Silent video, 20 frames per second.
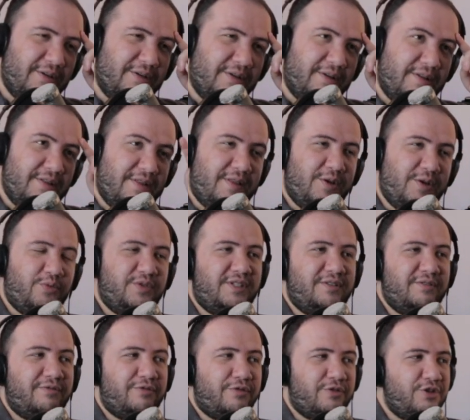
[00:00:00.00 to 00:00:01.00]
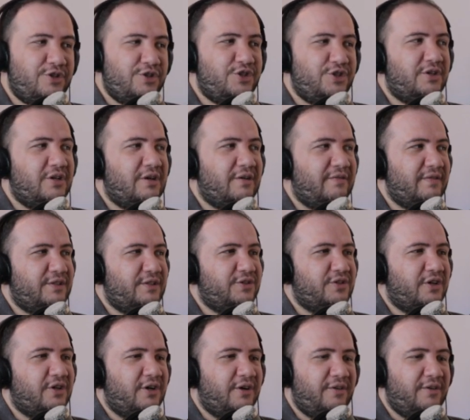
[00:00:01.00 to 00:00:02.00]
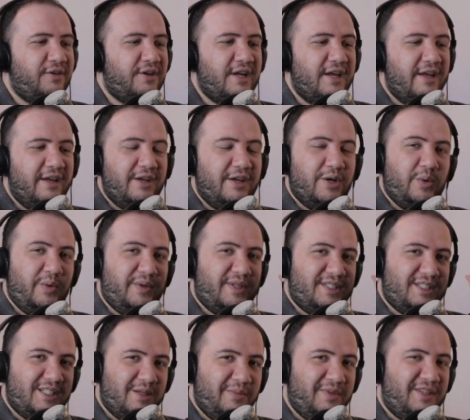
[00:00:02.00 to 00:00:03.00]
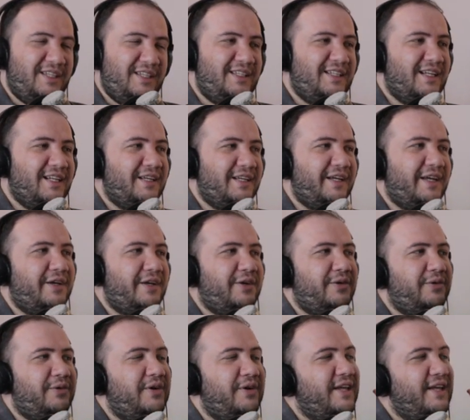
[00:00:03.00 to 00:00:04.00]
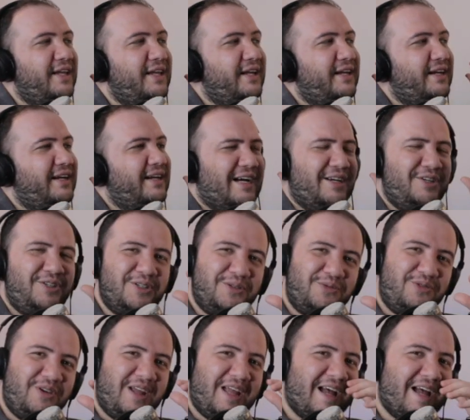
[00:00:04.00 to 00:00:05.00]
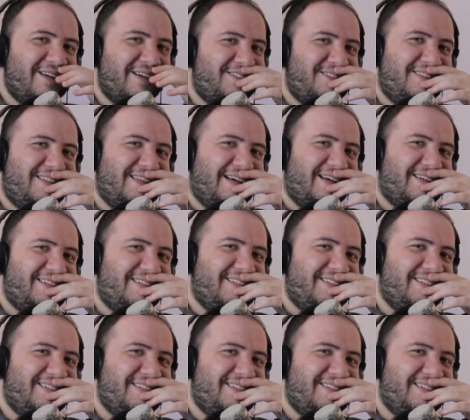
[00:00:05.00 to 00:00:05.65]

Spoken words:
there was a version of the song with Timothy Delgado. I should react to that.